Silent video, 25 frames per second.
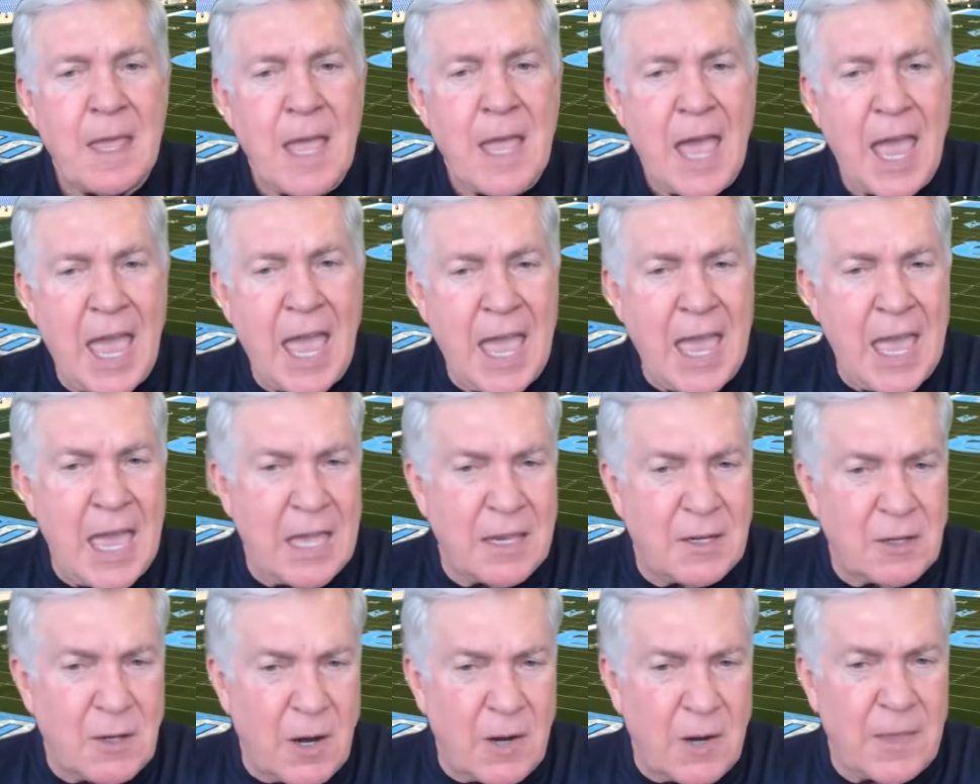
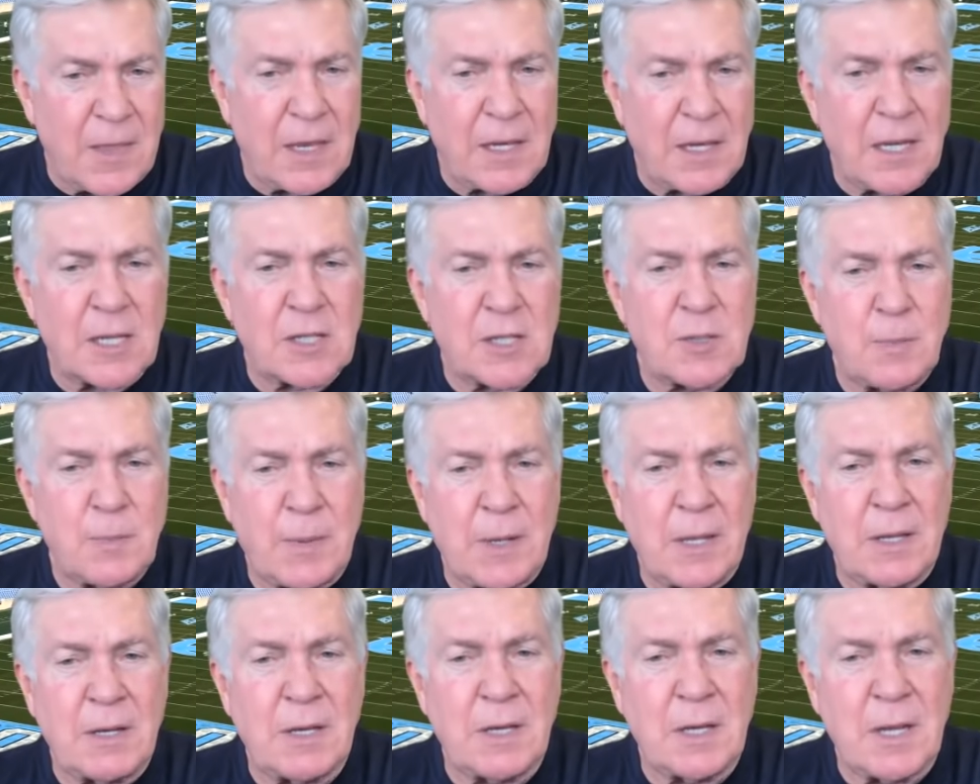And are they
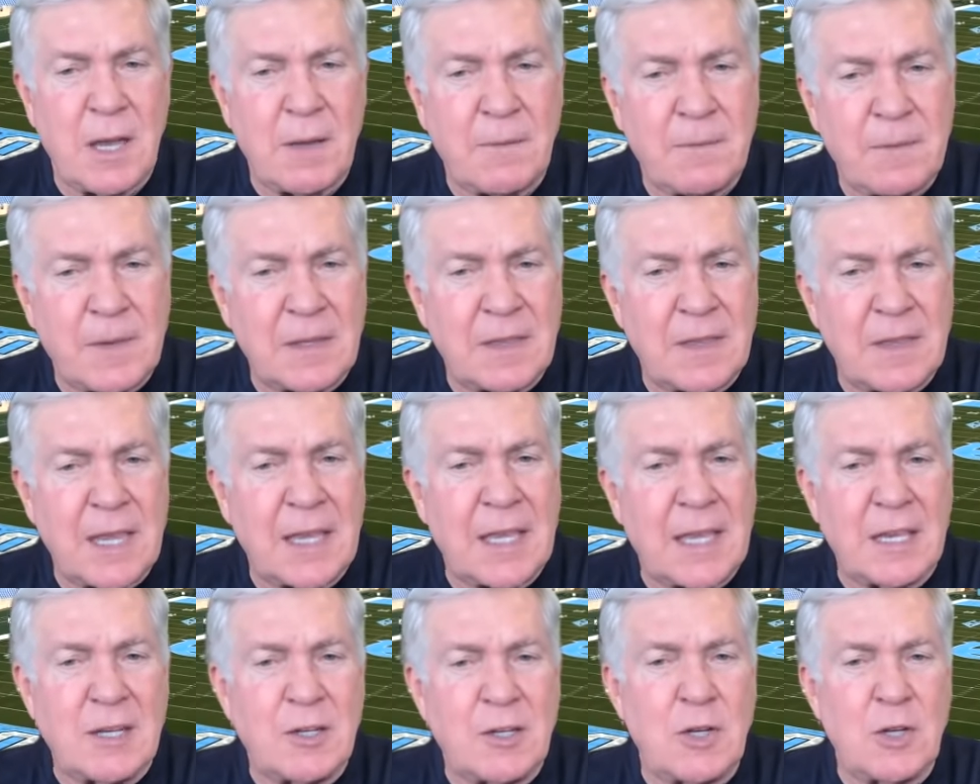disciplined enough that they
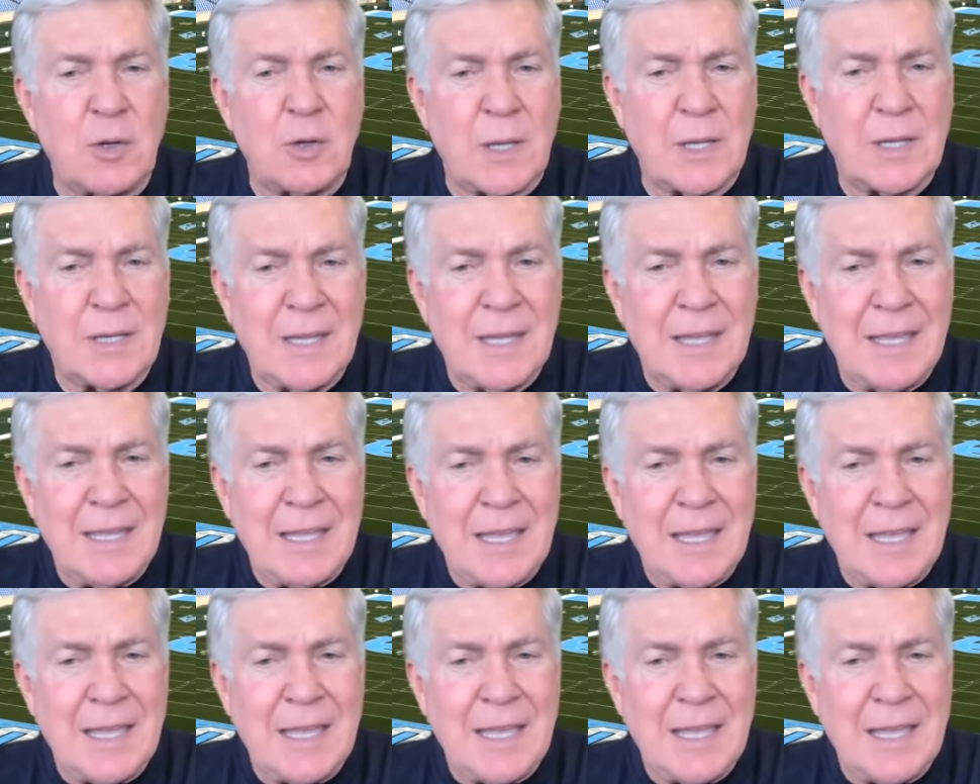can do it?